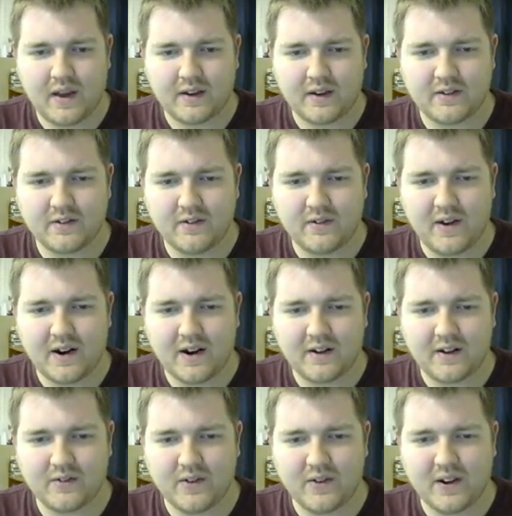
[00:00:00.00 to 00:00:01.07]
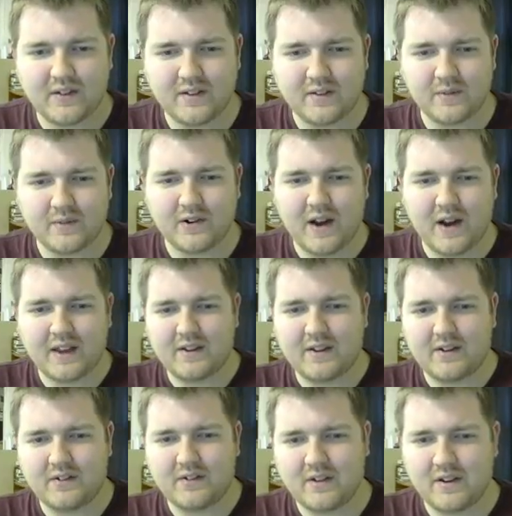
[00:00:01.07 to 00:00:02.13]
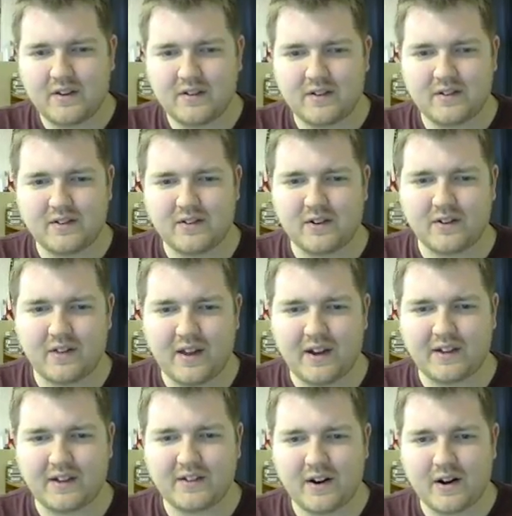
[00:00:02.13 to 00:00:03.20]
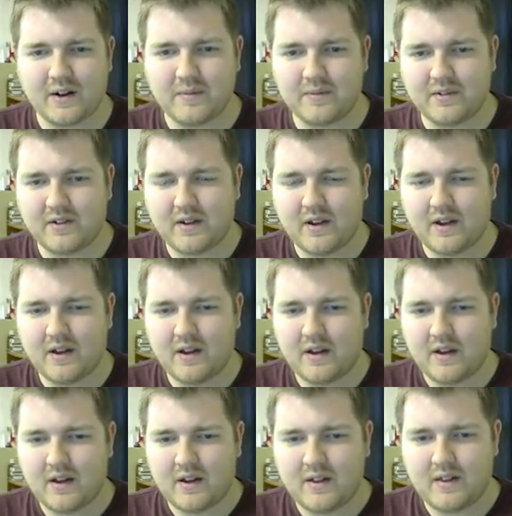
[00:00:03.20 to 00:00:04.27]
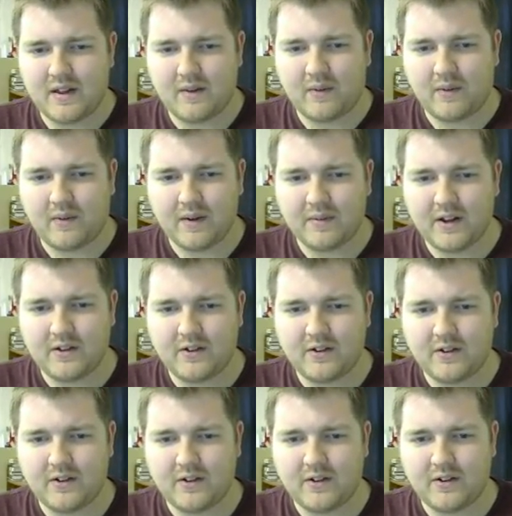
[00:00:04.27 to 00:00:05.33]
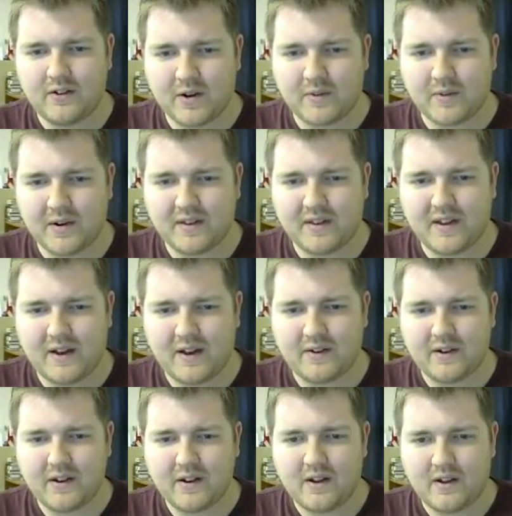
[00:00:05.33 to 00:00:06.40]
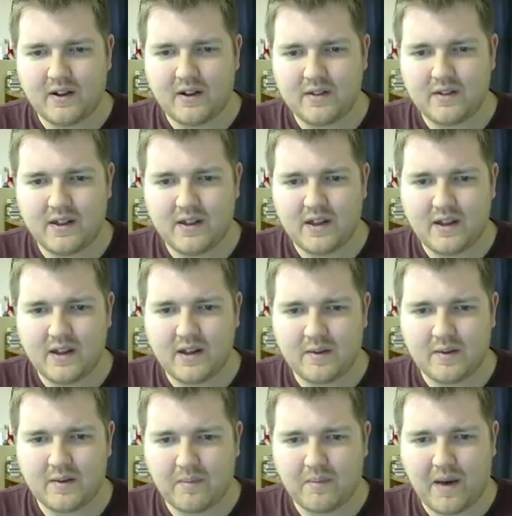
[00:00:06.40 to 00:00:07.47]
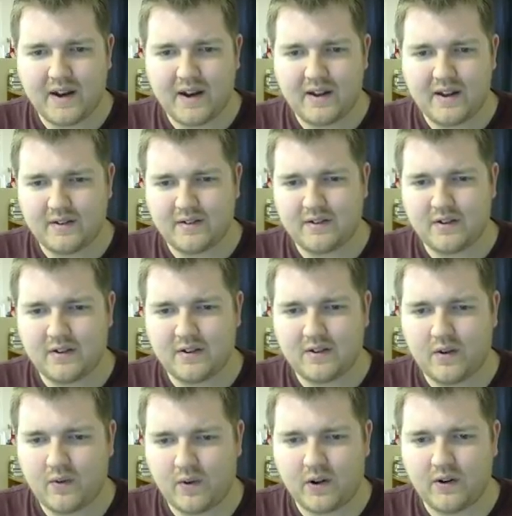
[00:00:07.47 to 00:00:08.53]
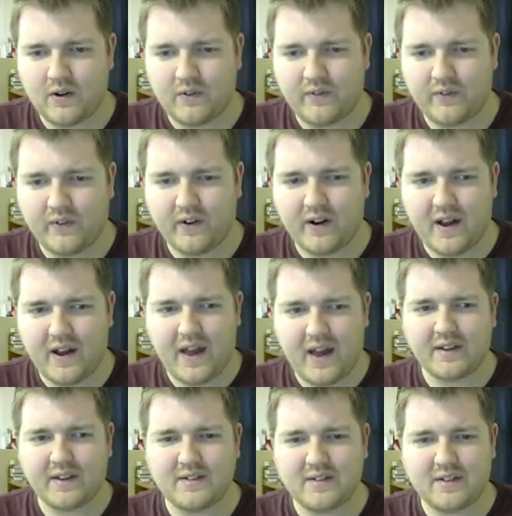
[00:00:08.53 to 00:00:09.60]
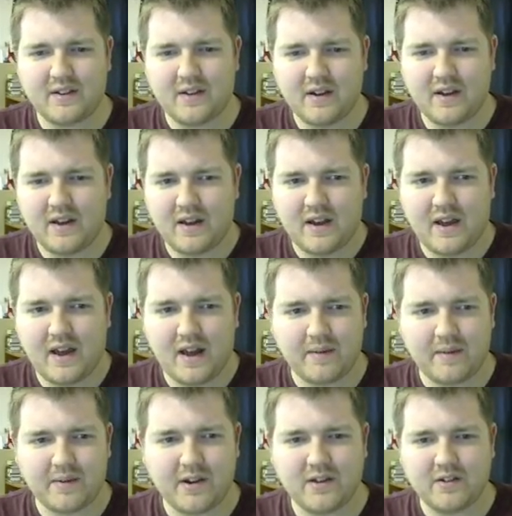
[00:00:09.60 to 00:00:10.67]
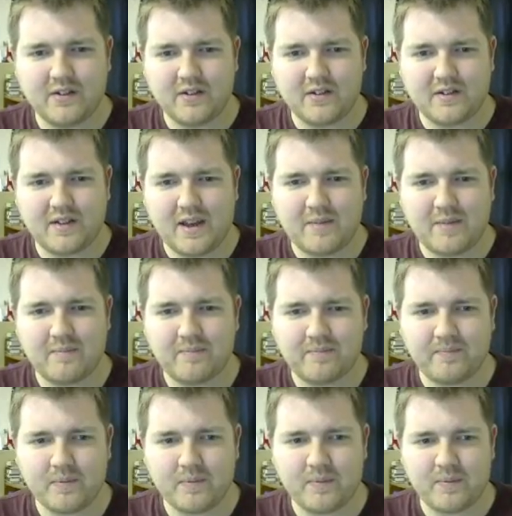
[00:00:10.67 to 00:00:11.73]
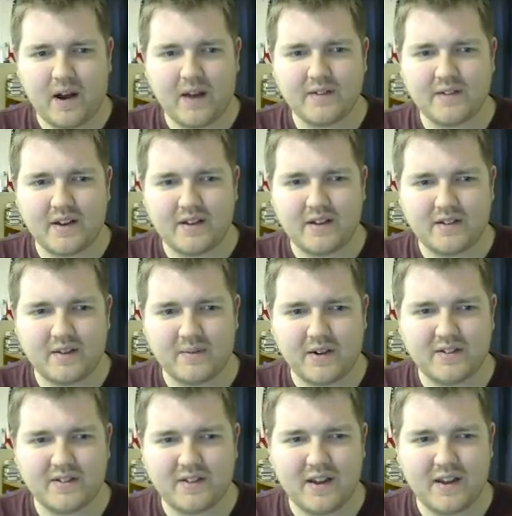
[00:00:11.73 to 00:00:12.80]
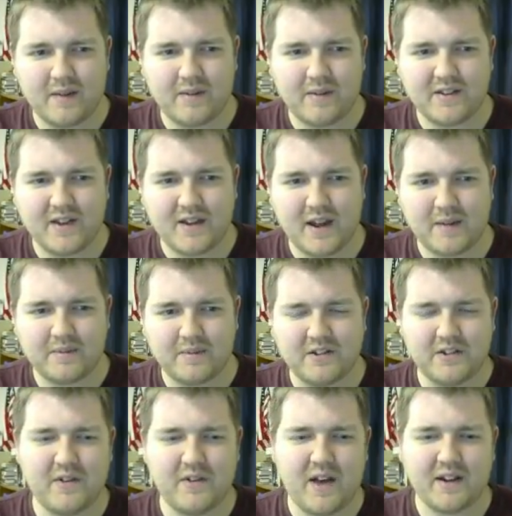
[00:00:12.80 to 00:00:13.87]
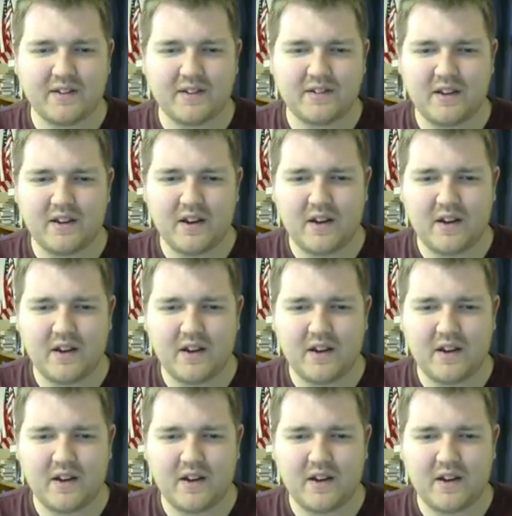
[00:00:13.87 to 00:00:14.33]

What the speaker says: squared, because we can subtract those since they're like terms. Then what I'm going to do is I'm going to bring down the minus 104x, and I'm going to do the same process. I'm going to see how many times 2x